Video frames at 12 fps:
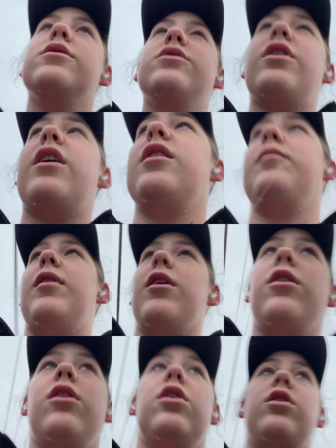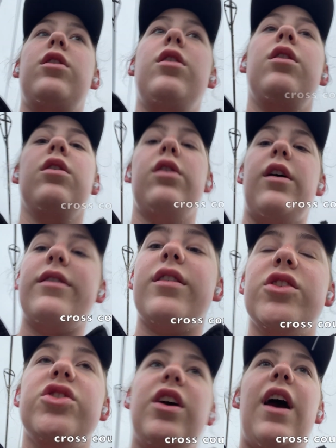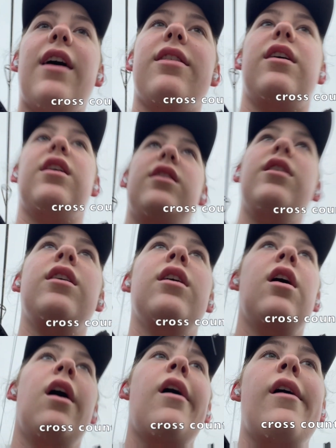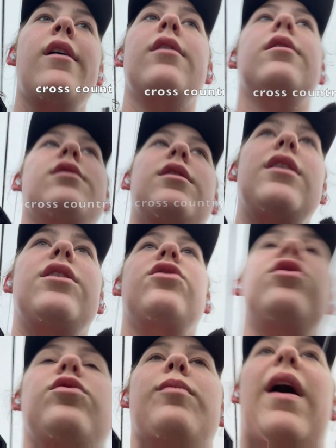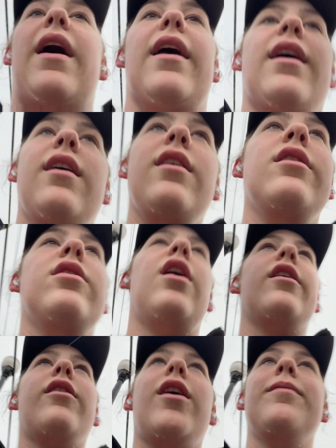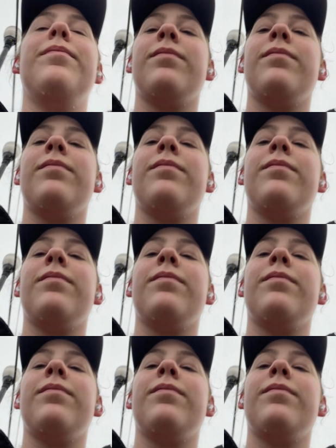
Trying to be a good cross country athlete and do my long run.